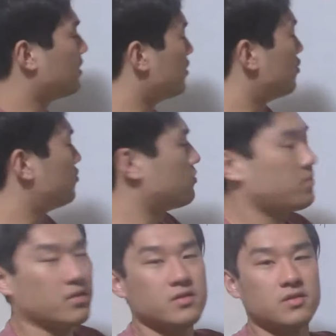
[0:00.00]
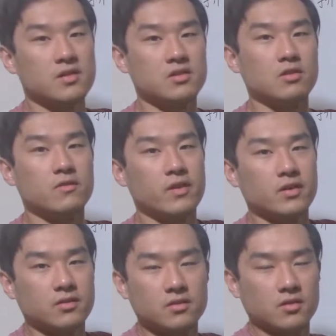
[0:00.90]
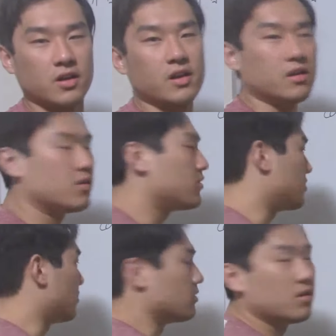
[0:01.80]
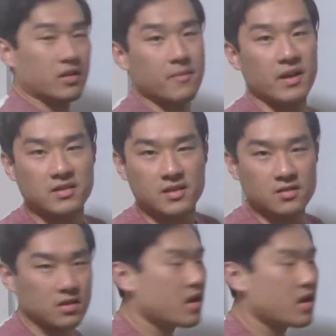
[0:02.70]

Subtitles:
initial plus the single final. Okay, so that makes sense.